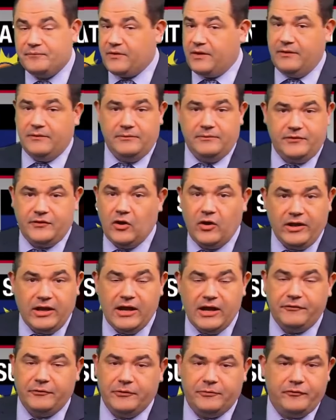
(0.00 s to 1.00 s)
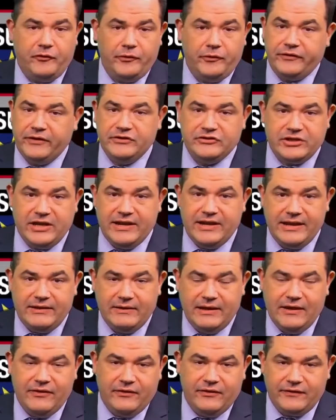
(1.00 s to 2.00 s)
Starting off with full sunshine
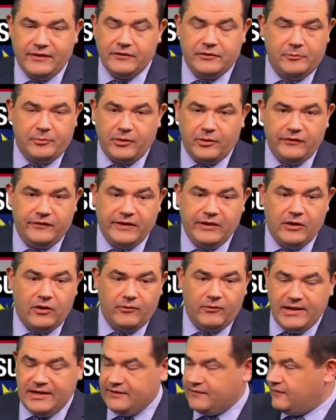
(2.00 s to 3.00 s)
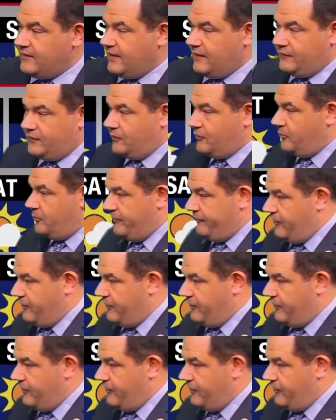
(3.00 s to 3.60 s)
in the southern part of the state already today, so it'll be very